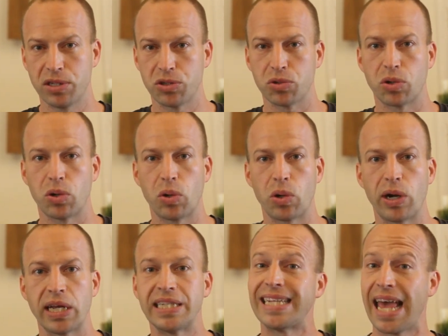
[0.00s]
or
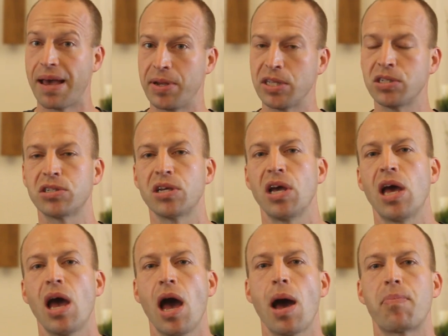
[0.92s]
examines
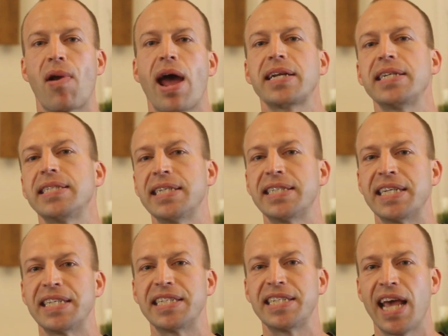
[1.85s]
practices
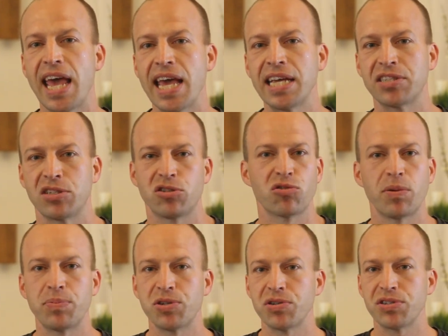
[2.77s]
and sayings and
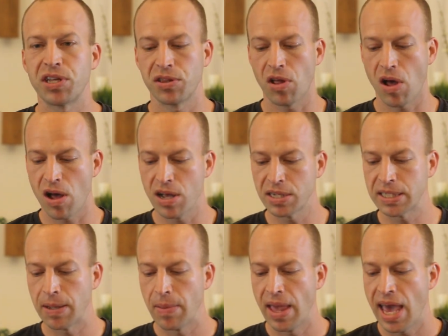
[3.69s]
scriptures and
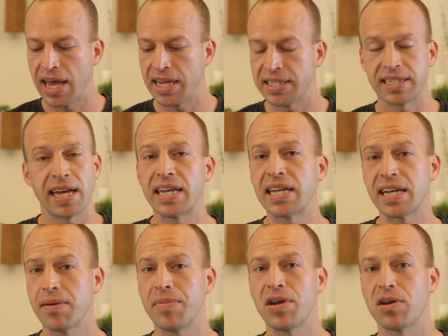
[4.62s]
laws. And he says, I didn't
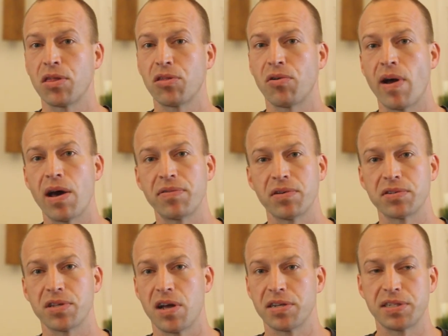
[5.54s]
come here to throw out
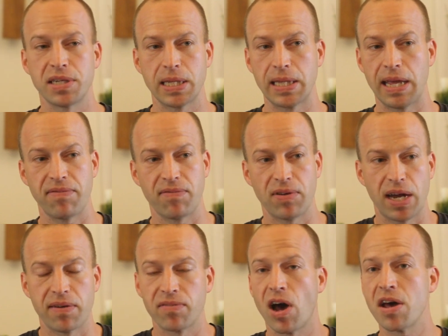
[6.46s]
those laws. They've
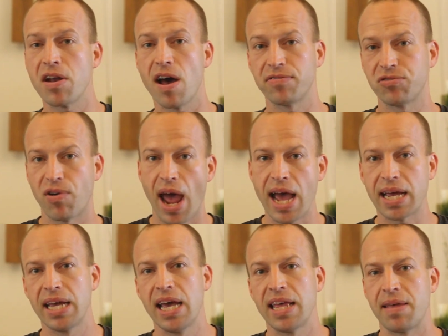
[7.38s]
kind of gotten off
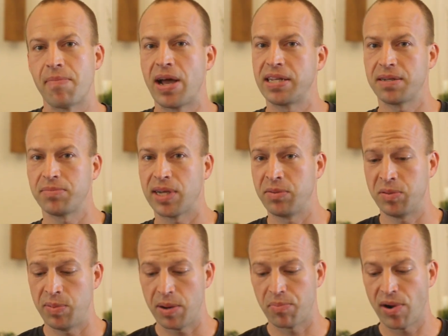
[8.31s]
track. They might sometimes
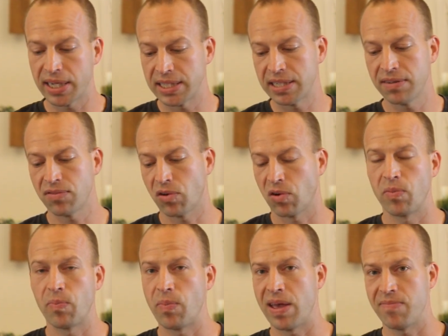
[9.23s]
be oppressive
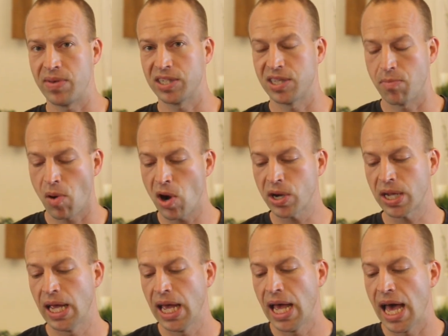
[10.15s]
or may have missed the
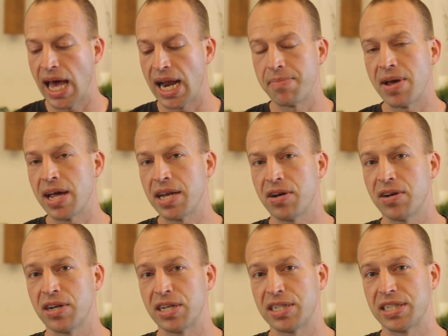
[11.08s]
mark. And I'm not here
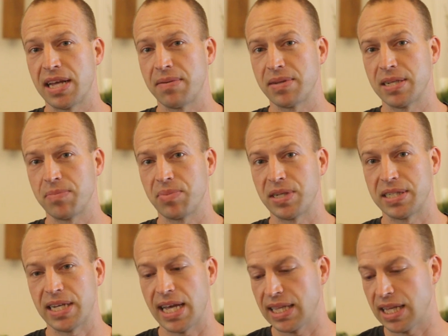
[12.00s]
to just simply
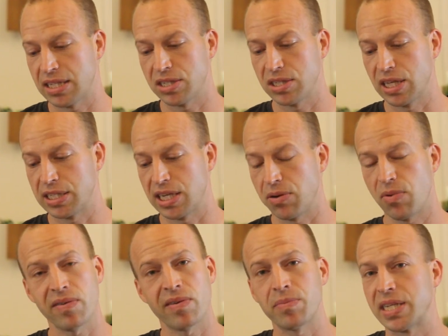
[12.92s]
say, let's get
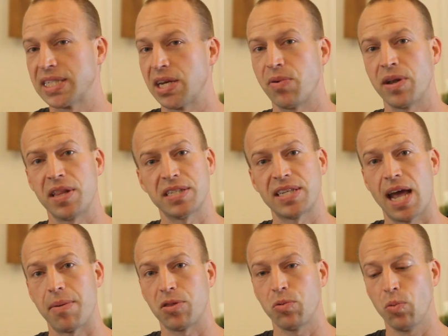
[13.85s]
rid of them. Let's get rid of the
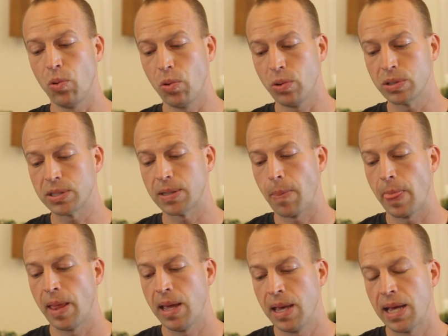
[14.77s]
Sabbath rules.
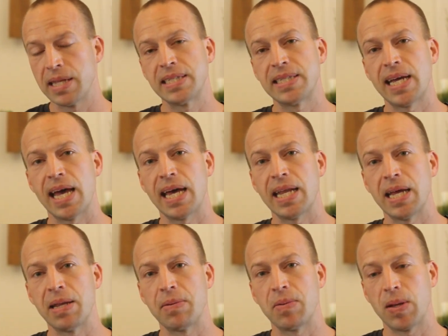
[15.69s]
Instead,
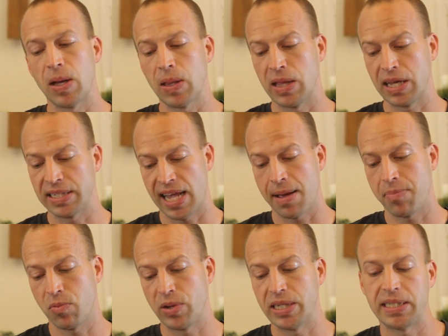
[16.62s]
in the
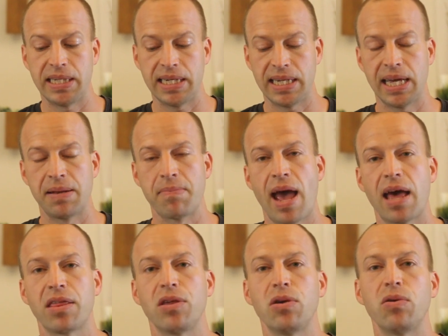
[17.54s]
example we see in
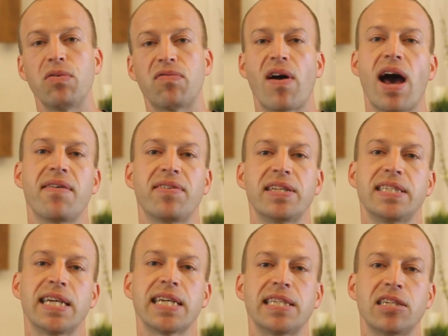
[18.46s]
Matthew 5 and
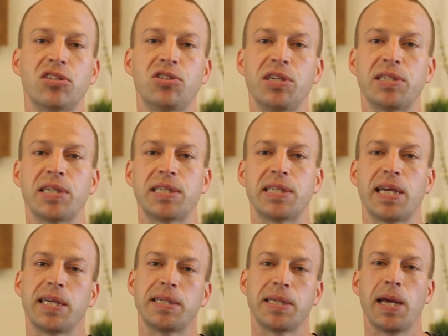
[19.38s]
6, as Jesus
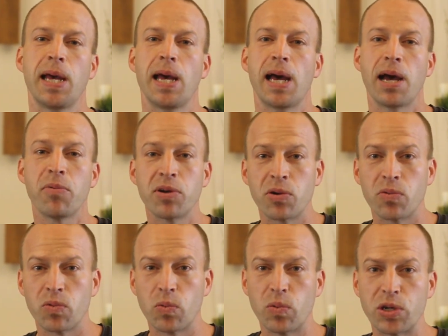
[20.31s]
says, I
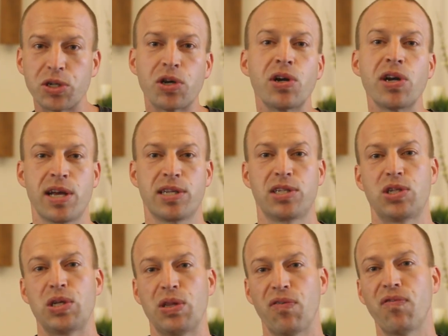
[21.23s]
want to return
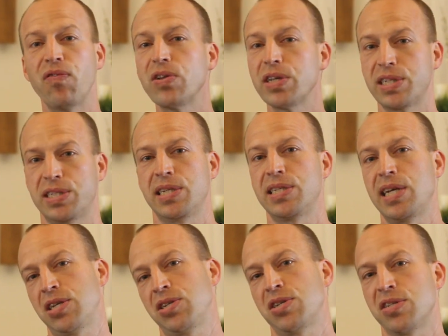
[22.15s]
us to the fullest
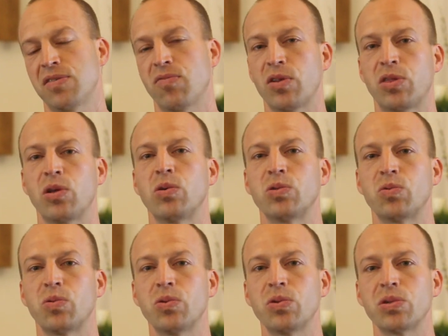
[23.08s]
intentions of what those
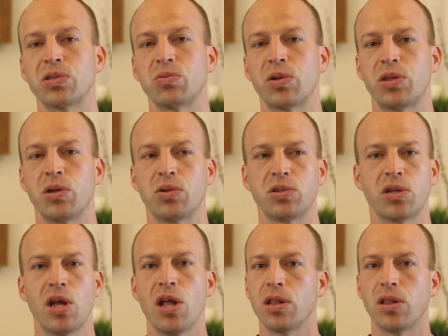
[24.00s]
rules, what those
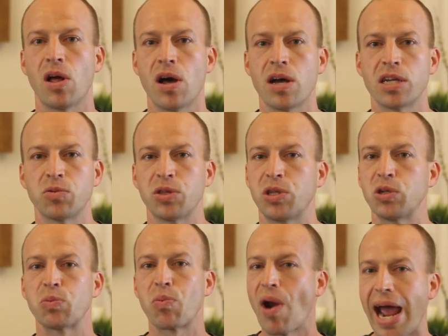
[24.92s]
laws, what
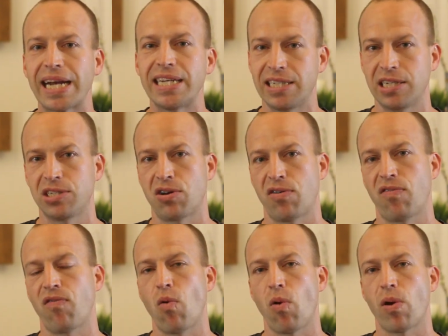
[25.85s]
those practices are
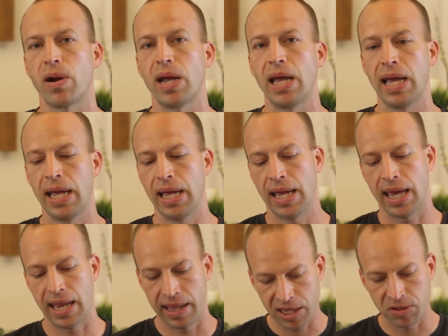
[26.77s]
for.
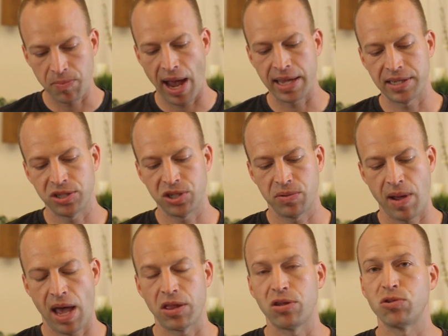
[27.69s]
And in this passage in
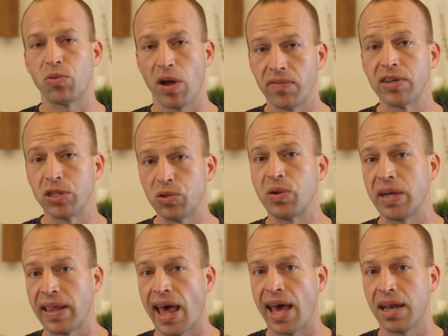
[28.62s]
Matthew 12, he's
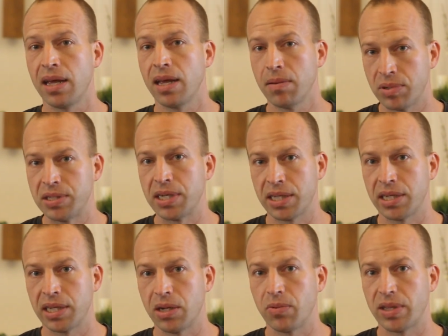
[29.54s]
doing that,
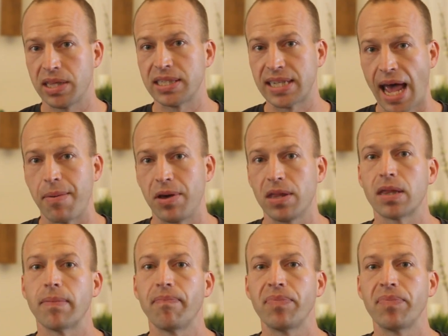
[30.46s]
particularly with Sabbath.